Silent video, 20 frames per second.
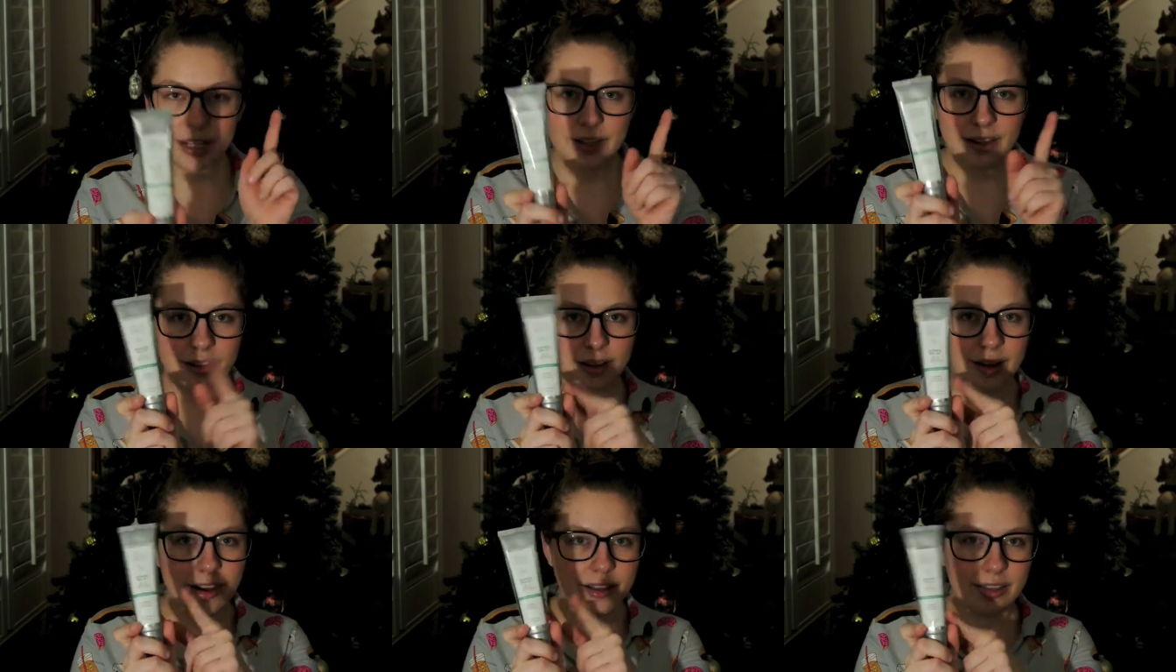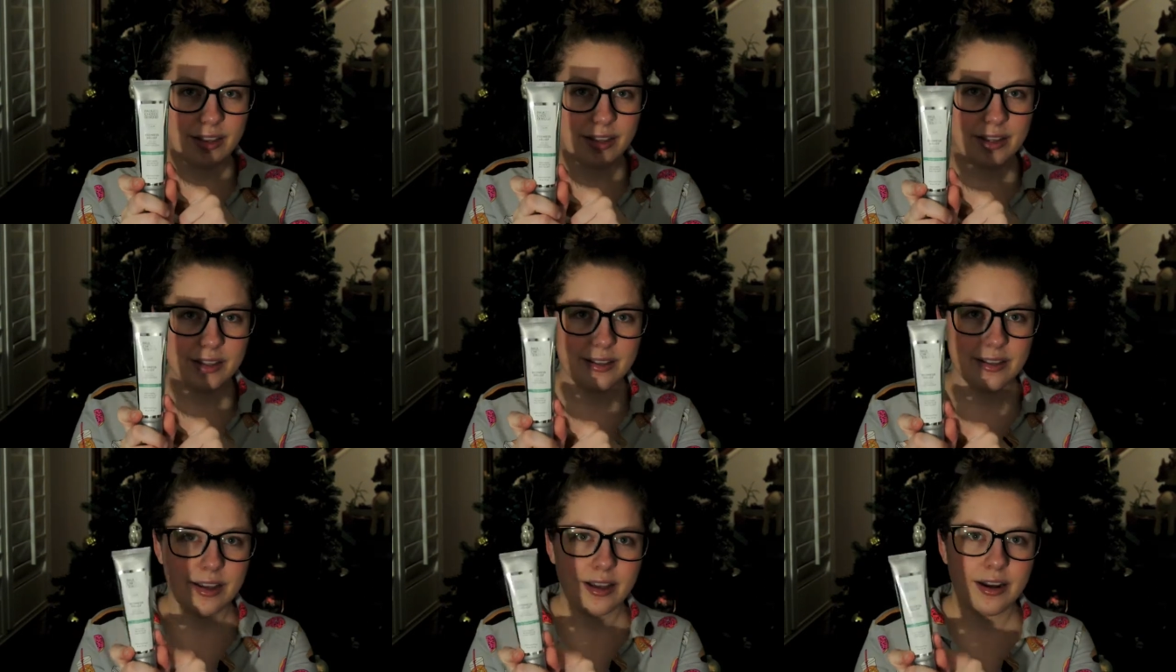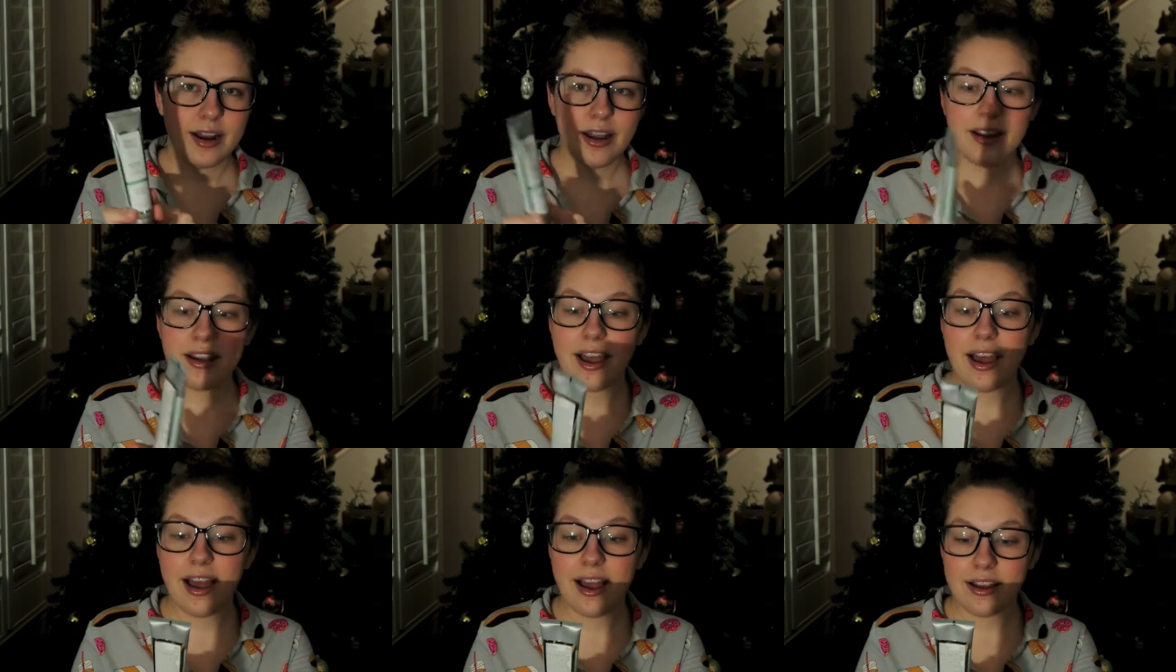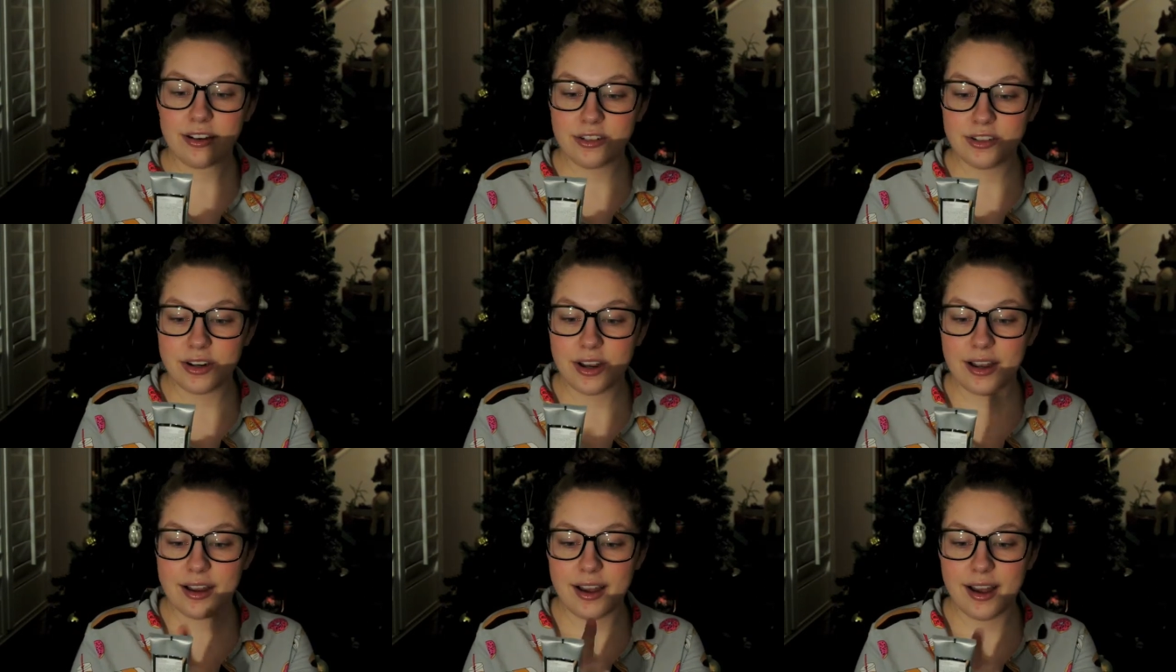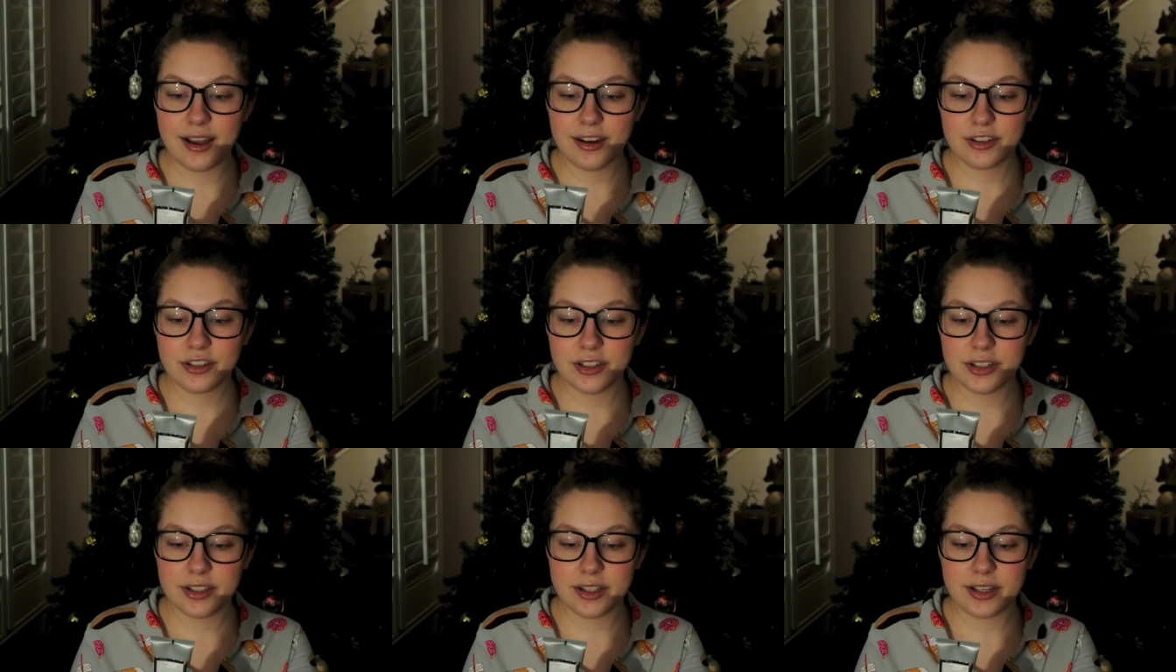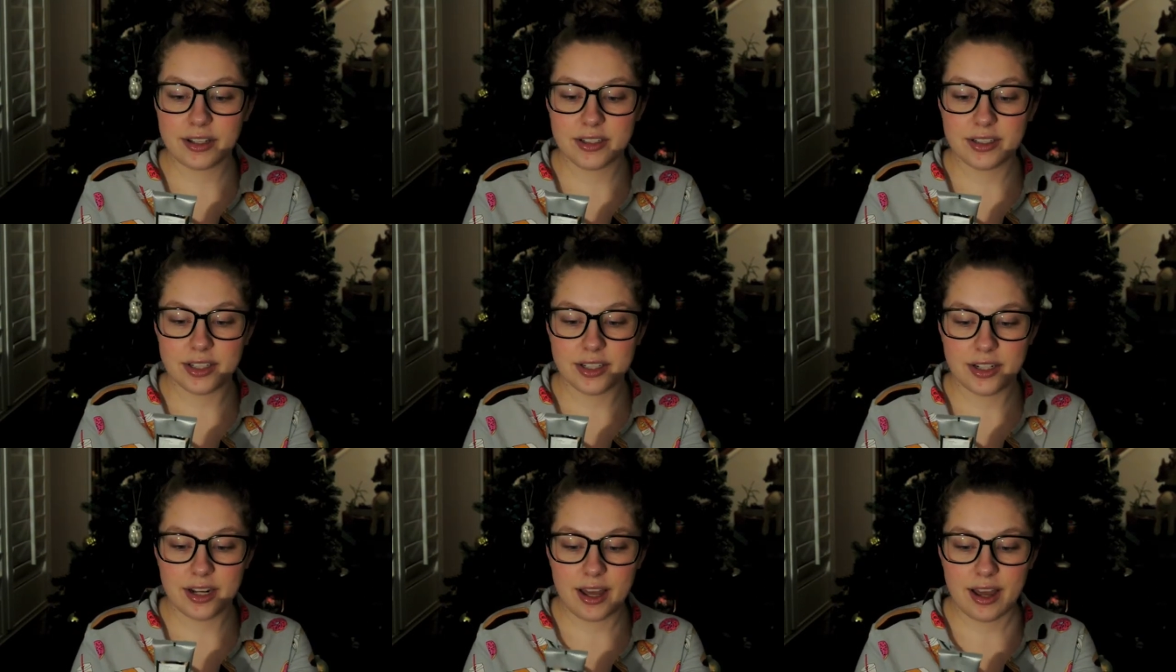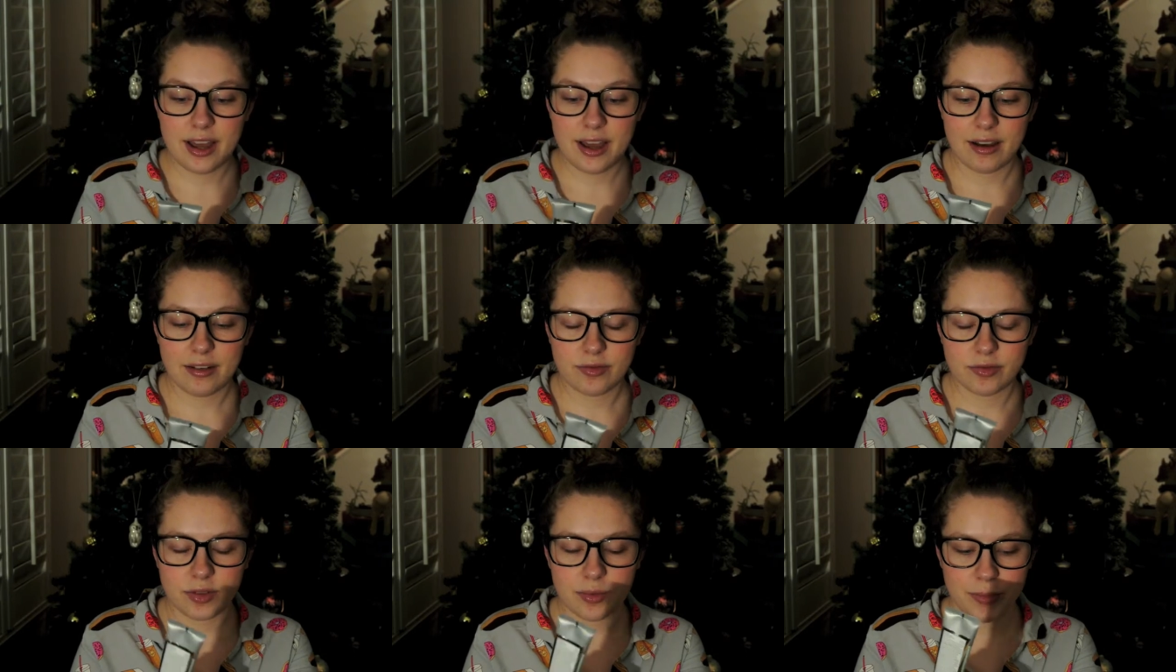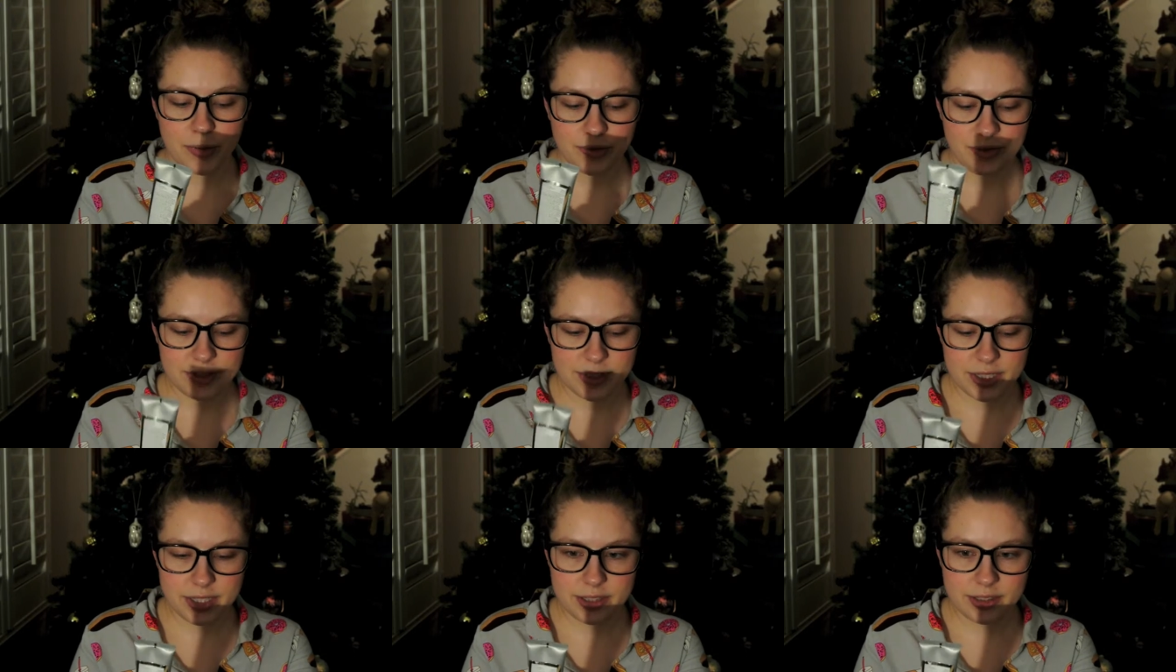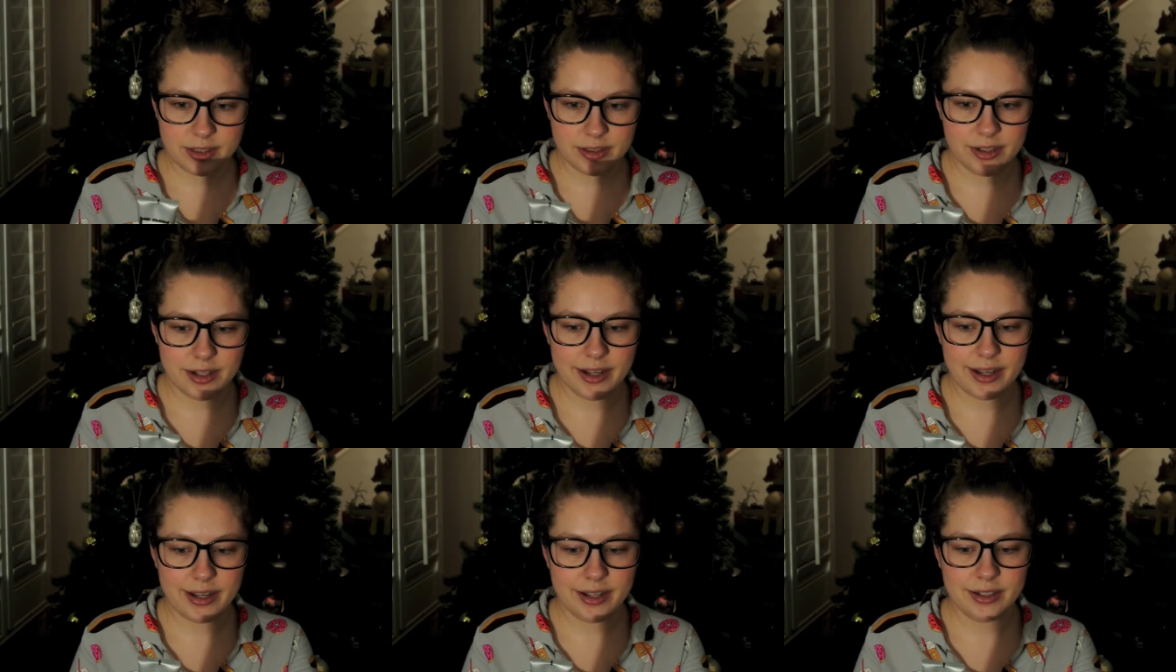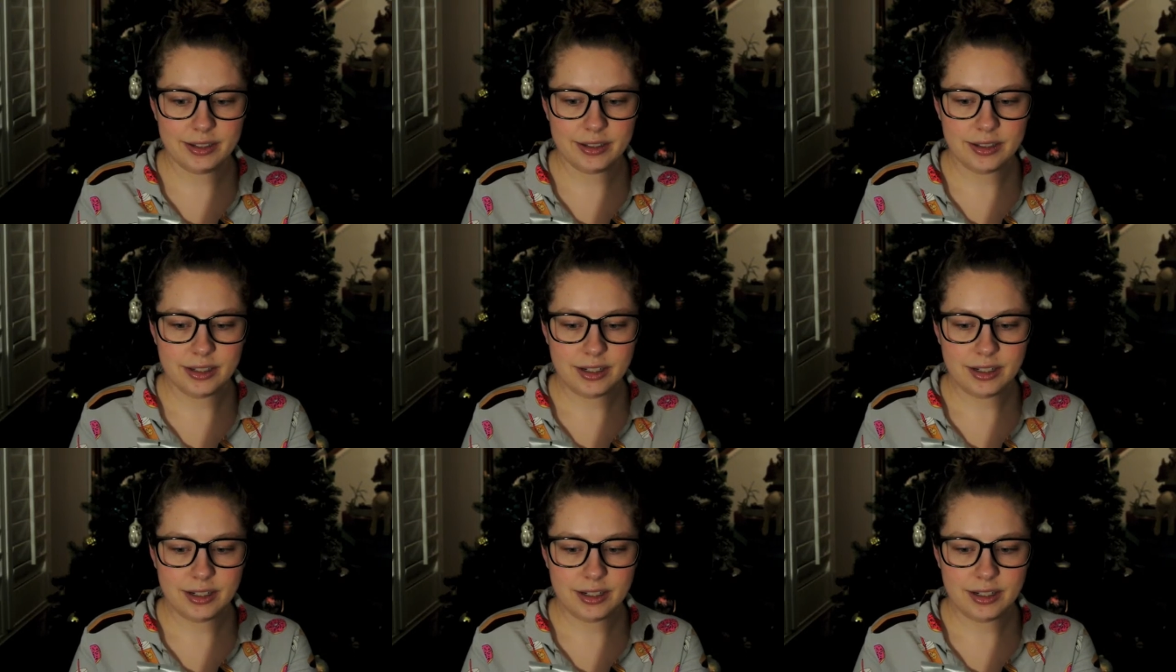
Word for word: got this. And I, hacked, I actually did have, from the Resist line,